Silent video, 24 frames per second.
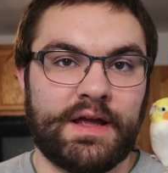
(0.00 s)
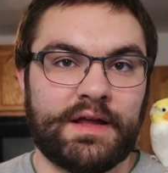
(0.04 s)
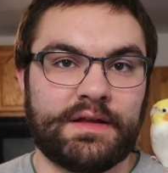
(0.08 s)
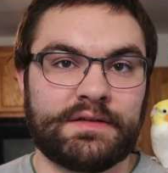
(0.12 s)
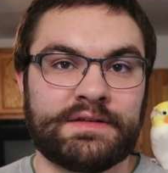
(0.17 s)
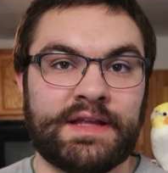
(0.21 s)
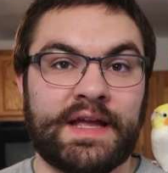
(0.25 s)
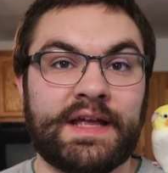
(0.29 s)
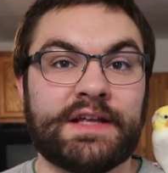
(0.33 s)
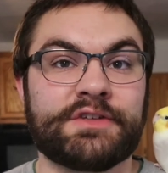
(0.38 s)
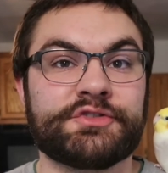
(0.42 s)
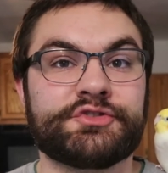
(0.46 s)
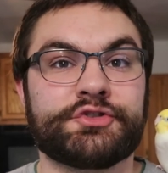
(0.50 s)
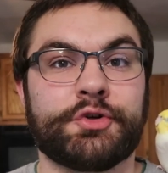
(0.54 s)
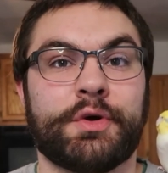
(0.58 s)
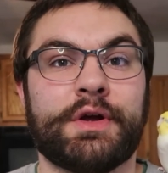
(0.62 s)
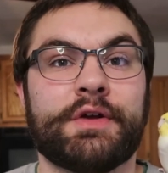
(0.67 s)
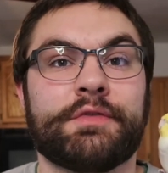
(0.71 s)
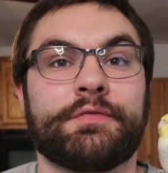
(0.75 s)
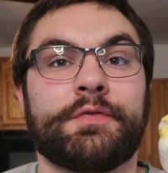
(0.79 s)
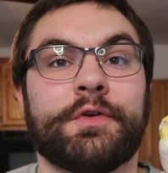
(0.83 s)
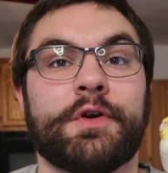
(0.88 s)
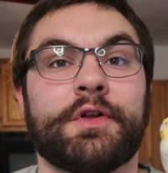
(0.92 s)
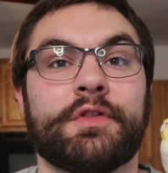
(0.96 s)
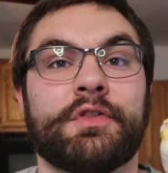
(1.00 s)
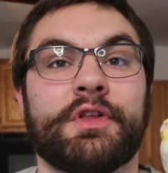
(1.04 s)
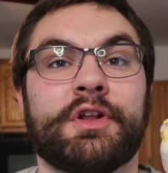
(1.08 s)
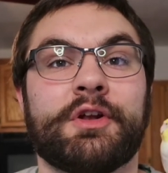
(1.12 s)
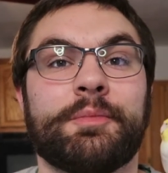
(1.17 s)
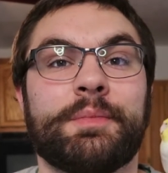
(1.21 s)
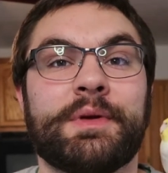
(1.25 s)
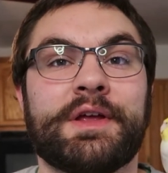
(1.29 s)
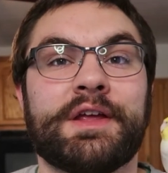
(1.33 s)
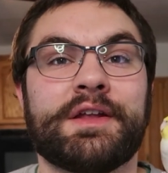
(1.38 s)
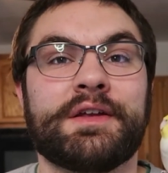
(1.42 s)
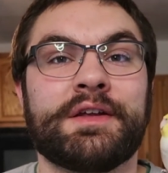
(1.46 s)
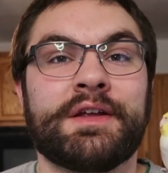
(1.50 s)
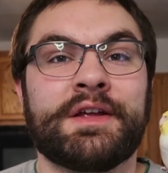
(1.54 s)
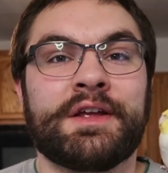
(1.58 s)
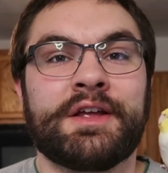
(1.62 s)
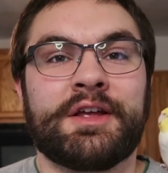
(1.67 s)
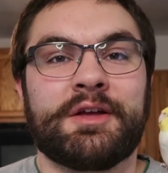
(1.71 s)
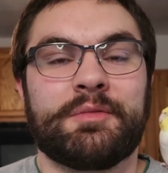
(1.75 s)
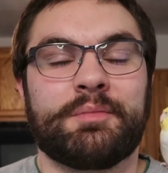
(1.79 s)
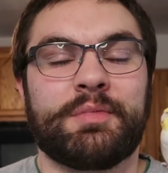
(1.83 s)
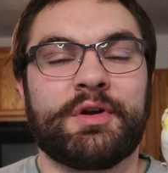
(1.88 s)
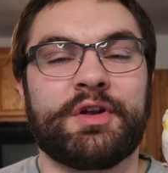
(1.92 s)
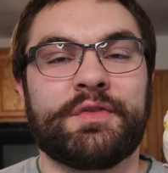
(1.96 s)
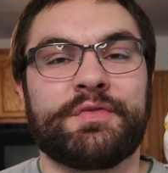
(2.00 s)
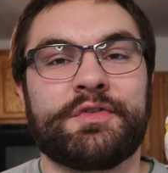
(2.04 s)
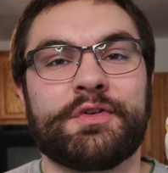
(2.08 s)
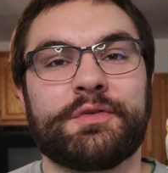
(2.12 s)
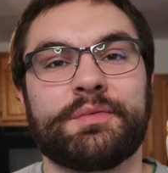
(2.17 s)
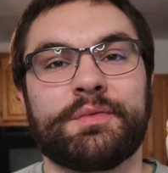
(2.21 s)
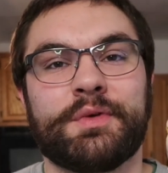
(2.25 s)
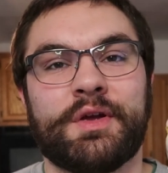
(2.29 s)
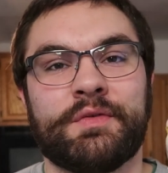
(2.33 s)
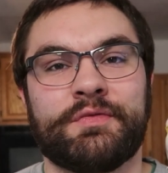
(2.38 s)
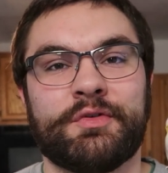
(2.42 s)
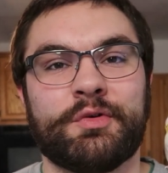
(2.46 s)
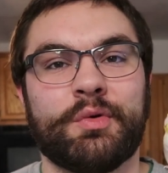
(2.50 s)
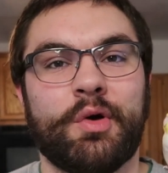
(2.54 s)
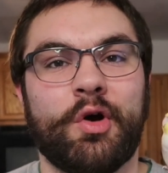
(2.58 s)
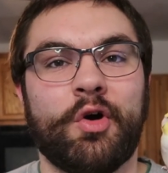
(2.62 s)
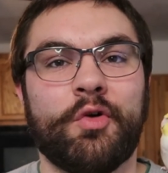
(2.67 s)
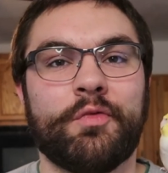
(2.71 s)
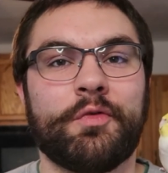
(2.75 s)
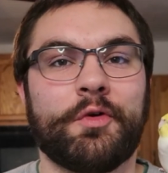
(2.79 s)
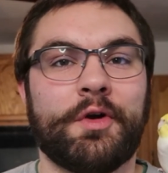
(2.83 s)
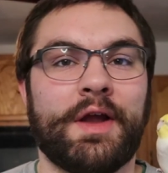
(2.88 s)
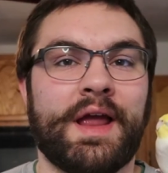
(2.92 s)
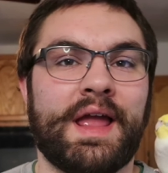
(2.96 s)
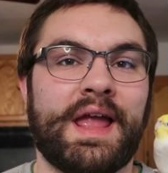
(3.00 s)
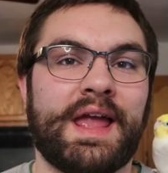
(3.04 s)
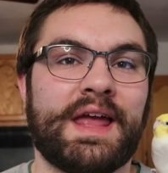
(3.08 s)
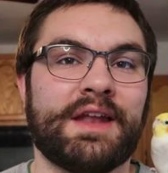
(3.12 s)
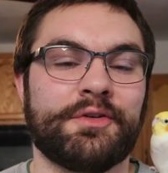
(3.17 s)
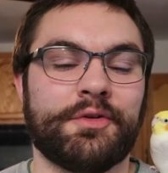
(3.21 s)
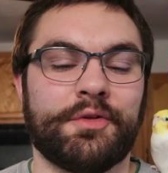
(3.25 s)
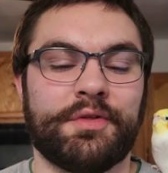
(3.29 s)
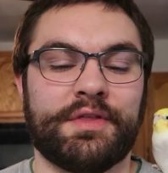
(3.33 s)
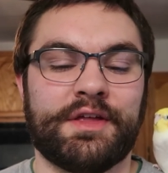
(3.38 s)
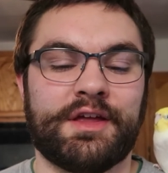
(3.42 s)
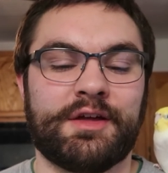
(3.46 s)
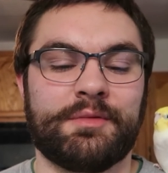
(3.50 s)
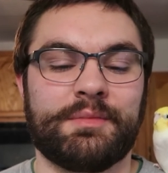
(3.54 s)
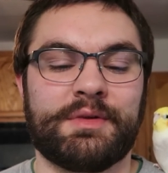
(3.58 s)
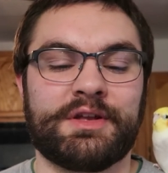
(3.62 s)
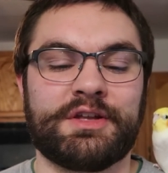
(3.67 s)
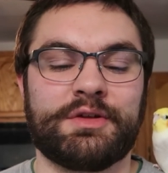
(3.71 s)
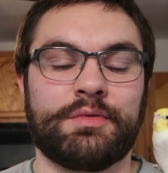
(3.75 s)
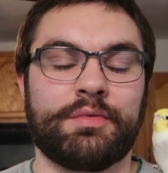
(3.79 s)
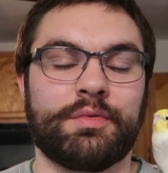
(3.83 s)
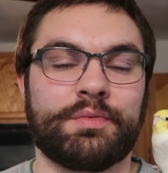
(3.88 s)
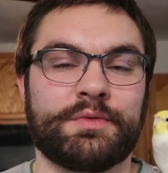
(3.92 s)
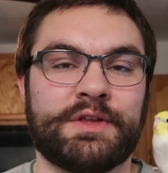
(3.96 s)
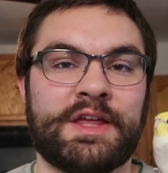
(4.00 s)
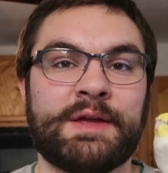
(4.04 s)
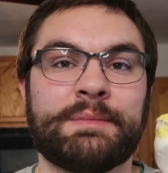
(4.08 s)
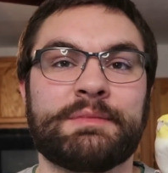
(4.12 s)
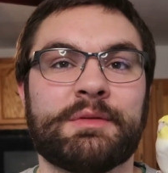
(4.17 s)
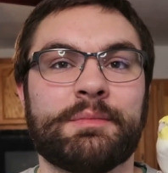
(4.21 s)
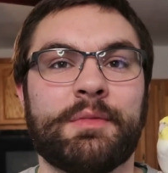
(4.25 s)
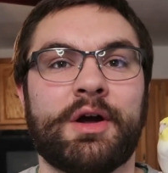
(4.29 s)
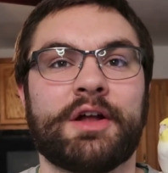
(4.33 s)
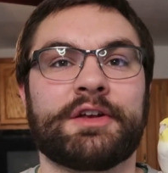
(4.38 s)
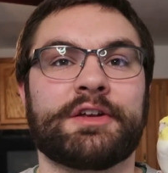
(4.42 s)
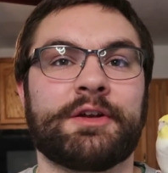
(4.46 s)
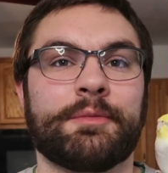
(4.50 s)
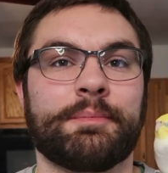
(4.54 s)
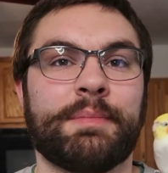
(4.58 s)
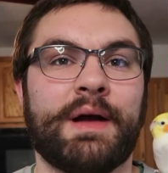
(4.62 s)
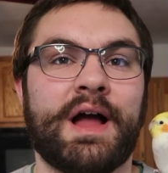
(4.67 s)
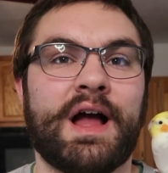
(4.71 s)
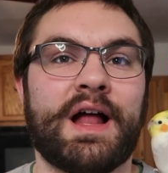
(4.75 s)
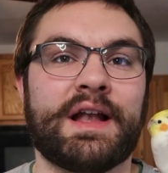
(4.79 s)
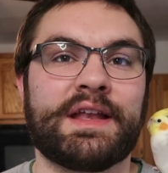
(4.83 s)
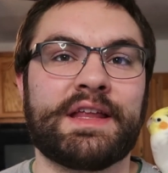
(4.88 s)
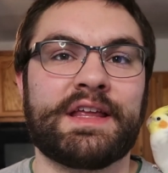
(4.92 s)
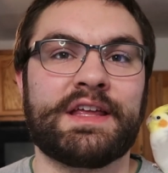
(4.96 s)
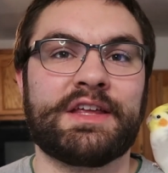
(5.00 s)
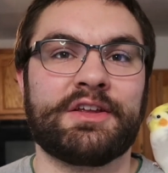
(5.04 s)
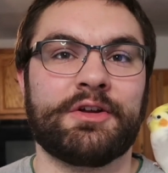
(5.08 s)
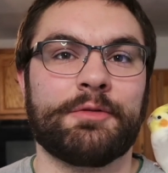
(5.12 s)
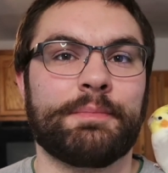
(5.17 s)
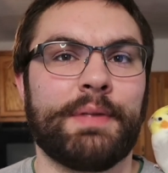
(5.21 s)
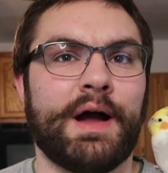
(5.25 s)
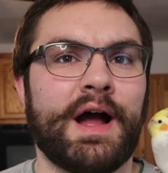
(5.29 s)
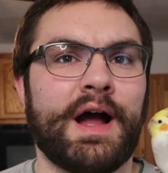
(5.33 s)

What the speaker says: They enjoy it for a little bit, but if you overhandle them and you keep them on your body